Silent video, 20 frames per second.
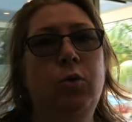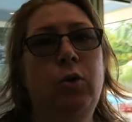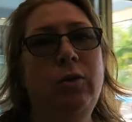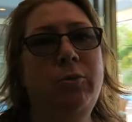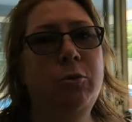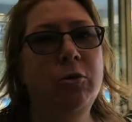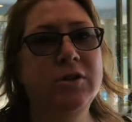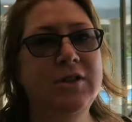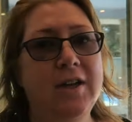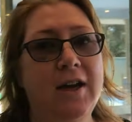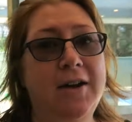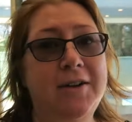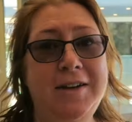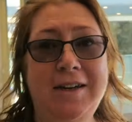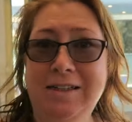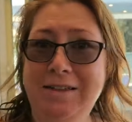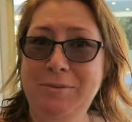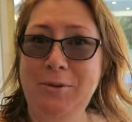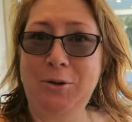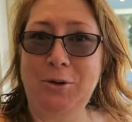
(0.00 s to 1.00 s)
We've booked our
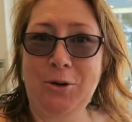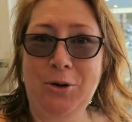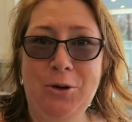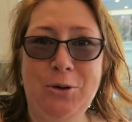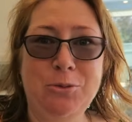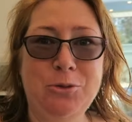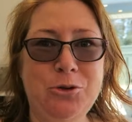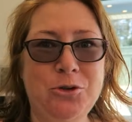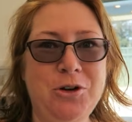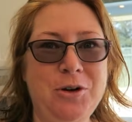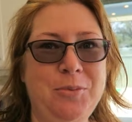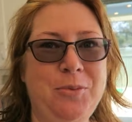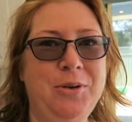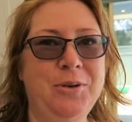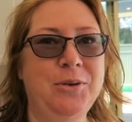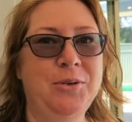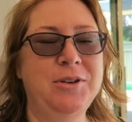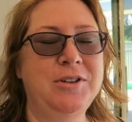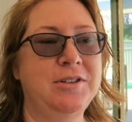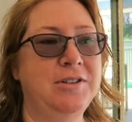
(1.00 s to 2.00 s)
next motorhome trip,
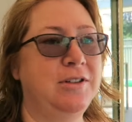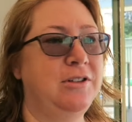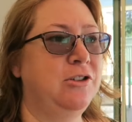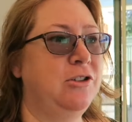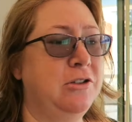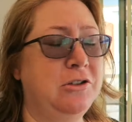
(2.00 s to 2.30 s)
which is in